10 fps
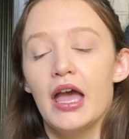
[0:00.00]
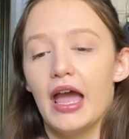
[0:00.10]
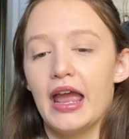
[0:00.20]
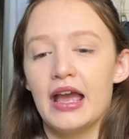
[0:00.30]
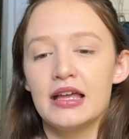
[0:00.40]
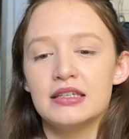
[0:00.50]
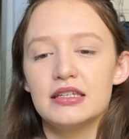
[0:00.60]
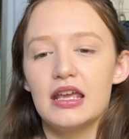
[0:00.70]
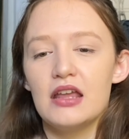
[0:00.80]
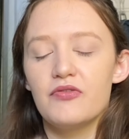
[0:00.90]
And
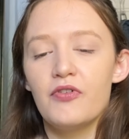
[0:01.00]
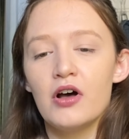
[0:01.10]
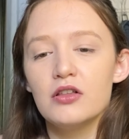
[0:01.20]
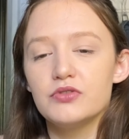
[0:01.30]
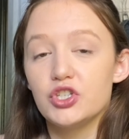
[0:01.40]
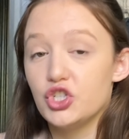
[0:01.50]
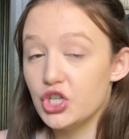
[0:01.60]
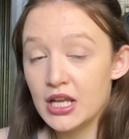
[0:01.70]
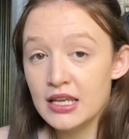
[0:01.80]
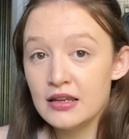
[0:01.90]
it follows
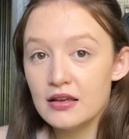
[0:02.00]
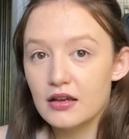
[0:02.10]
Jin